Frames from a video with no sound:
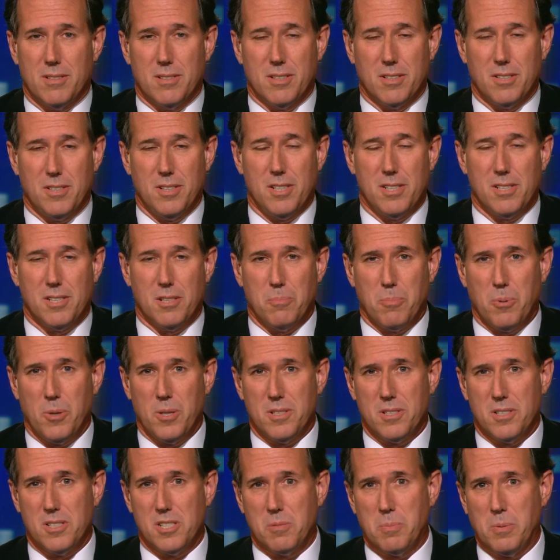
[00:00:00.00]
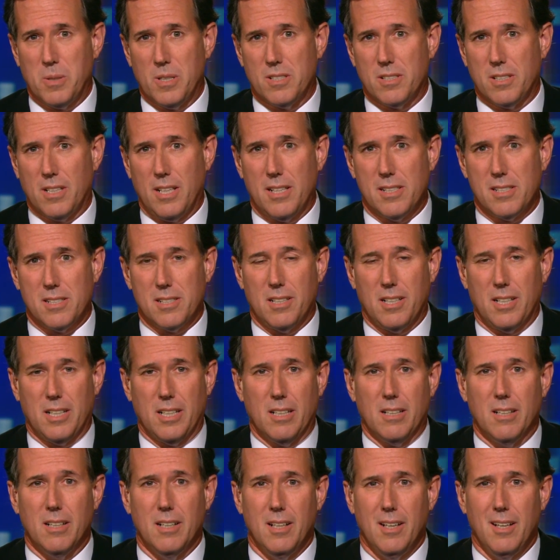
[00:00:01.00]
suggest the president's speech last
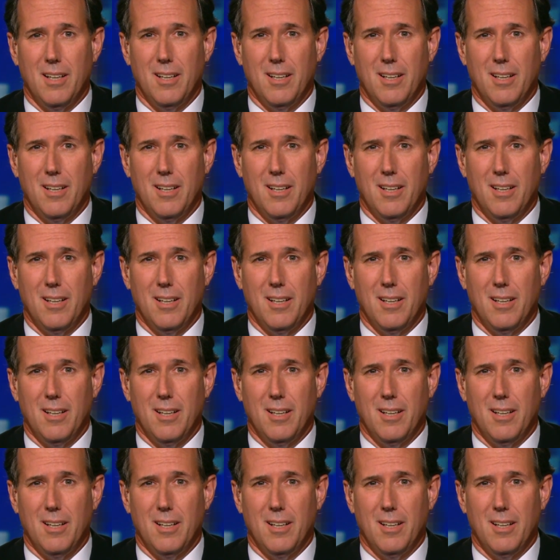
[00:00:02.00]
night